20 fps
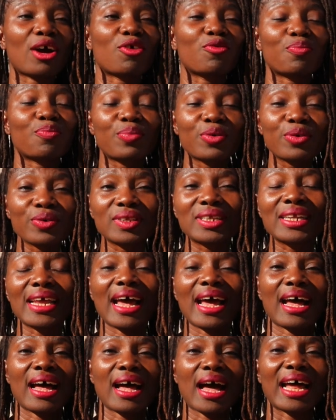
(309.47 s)
And I'll put
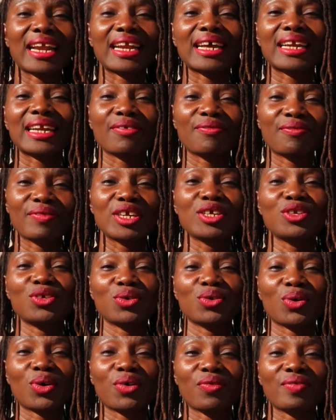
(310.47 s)
uh, another
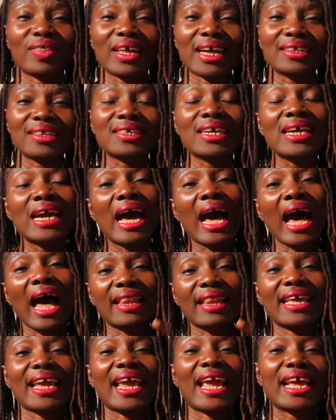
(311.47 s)
video of that
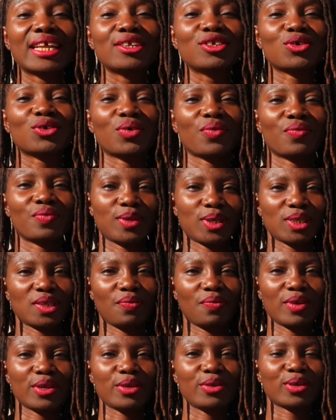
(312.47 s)
at the end of
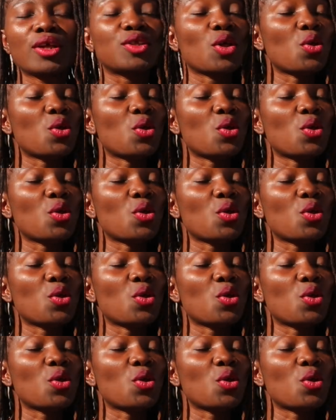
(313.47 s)
this video.